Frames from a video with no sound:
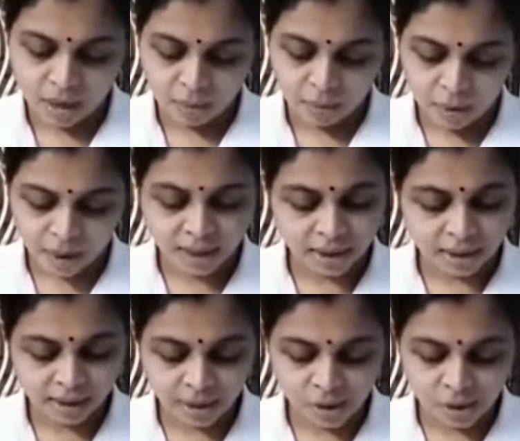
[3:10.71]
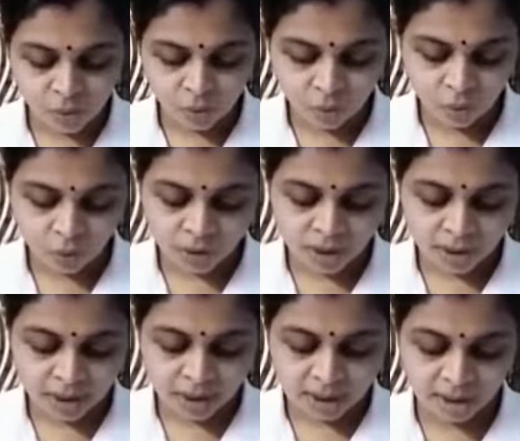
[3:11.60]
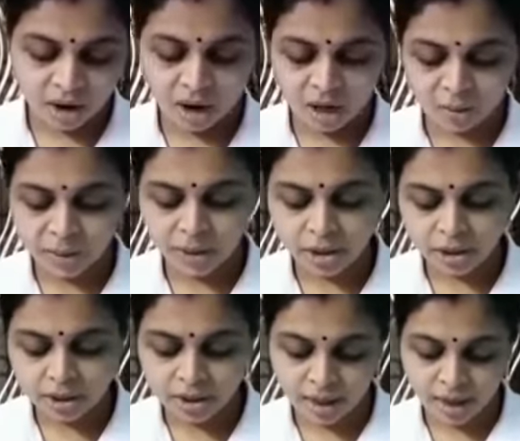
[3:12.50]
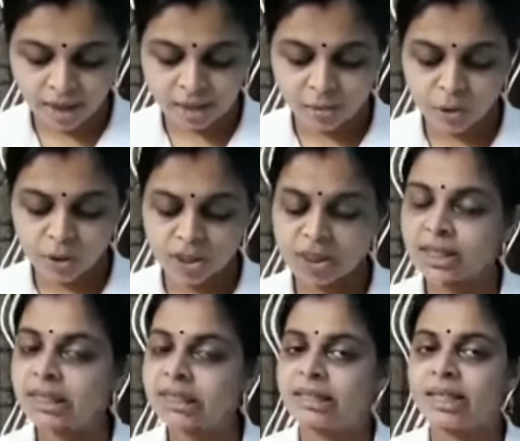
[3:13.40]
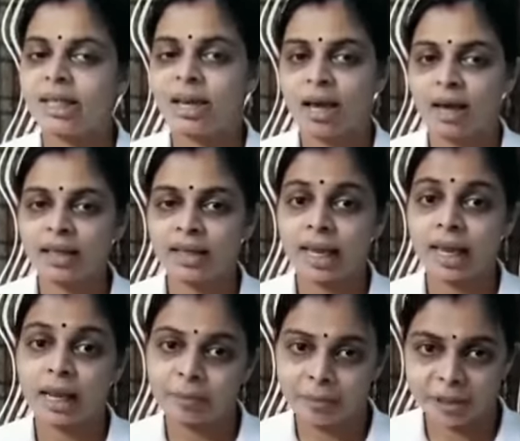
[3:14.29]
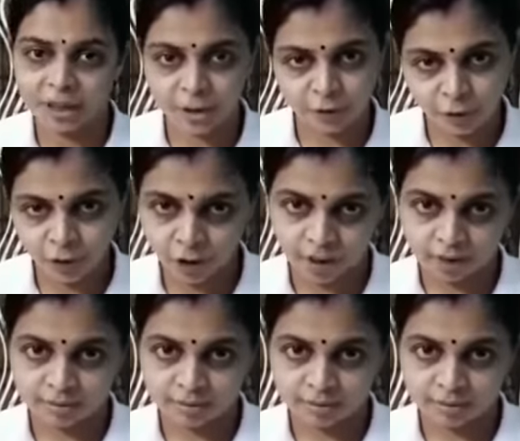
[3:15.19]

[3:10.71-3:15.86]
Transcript: But in the case of wood, it can't be transported easily like LPG fuel.